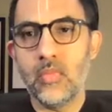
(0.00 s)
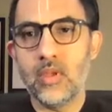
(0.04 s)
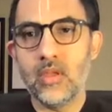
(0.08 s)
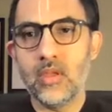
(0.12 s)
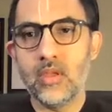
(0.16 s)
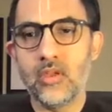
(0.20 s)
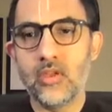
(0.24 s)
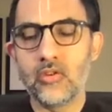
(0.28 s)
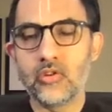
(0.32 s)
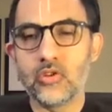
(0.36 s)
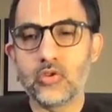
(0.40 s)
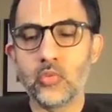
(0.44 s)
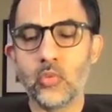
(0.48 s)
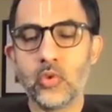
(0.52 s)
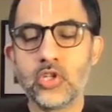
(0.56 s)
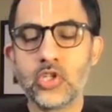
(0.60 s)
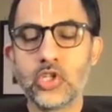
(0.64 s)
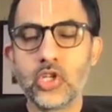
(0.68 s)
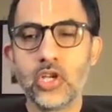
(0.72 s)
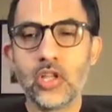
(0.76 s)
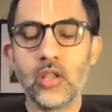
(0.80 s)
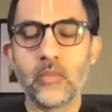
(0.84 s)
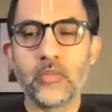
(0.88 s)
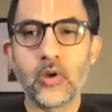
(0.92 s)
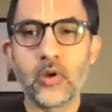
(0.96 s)

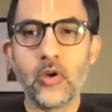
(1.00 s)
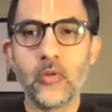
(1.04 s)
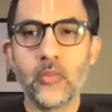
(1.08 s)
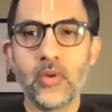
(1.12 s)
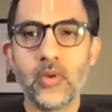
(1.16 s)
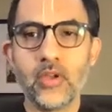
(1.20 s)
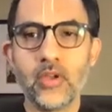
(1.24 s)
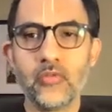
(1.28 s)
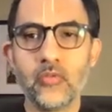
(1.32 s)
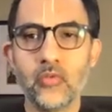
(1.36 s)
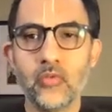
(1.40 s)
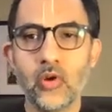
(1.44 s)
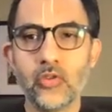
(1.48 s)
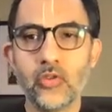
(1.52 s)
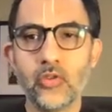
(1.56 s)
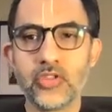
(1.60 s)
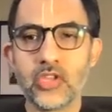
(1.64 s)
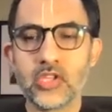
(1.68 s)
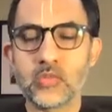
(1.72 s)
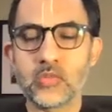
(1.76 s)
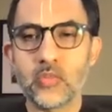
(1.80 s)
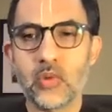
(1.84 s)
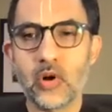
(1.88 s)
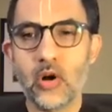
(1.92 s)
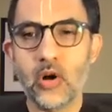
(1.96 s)
Srila Prabhupada wrote
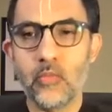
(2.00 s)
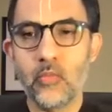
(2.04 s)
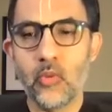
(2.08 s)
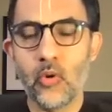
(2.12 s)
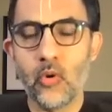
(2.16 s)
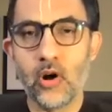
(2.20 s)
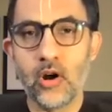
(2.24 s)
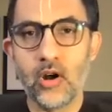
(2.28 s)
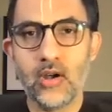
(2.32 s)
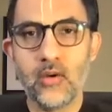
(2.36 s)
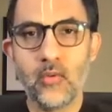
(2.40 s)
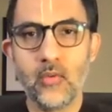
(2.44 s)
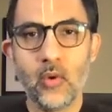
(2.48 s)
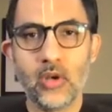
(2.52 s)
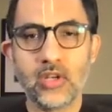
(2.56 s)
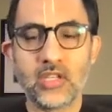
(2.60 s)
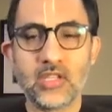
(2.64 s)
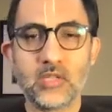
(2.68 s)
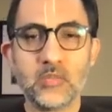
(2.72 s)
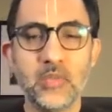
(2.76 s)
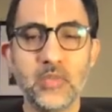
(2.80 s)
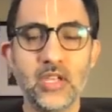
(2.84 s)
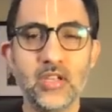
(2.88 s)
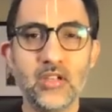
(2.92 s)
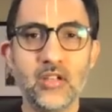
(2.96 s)
this purport, what to
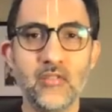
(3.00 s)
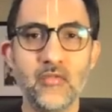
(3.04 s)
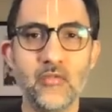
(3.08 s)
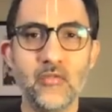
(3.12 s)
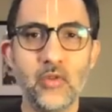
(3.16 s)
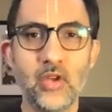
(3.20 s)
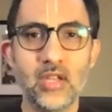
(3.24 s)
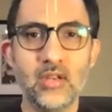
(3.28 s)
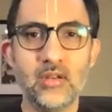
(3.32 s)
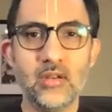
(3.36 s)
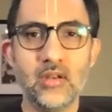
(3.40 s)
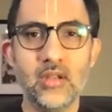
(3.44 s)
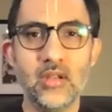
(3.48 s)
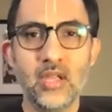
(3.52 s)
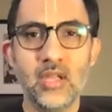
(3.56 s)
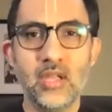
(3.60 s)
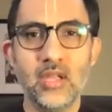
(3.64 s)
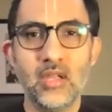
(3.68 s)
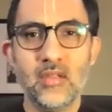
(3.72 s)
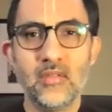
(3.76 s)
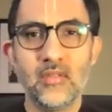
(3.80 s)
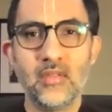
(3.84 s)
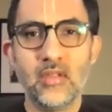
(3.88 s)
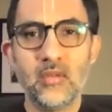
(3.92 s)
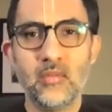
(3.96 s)
speak of when
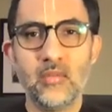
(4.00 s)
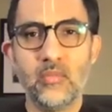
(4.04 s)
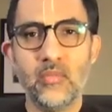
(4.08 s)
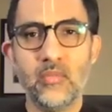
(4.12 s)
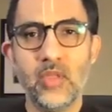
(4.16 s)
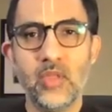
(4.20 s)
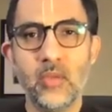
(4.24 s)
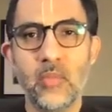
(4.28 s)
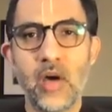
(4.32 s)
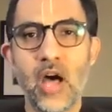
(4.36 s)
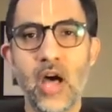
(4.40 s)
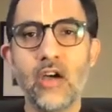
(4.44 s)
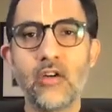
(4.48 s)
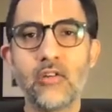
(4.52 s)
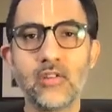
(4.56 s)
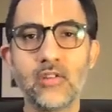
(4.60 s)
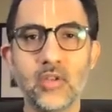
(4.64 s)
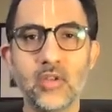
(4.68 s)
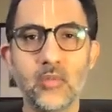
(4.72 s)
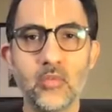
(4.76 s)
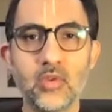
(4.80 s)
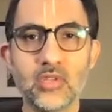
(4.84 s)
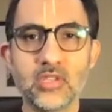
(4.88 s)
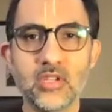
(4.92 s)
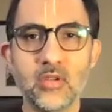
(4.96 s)
the
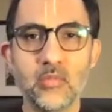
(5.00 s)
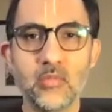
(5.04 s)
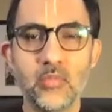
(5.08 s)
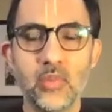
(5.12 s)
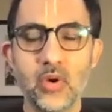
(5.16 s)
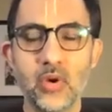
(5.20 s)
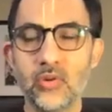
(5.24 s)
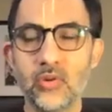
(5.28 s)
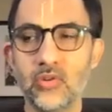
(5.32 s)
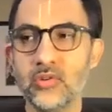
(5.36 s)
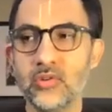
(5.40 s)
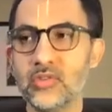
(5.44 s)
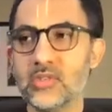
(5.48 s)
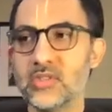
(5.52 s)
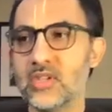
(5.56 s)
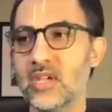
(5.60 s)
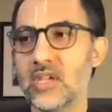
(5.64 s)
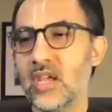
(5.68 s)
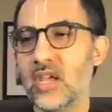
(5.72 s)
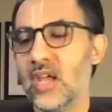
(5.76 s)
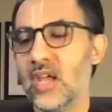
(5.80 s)
Bhagavatam was composed,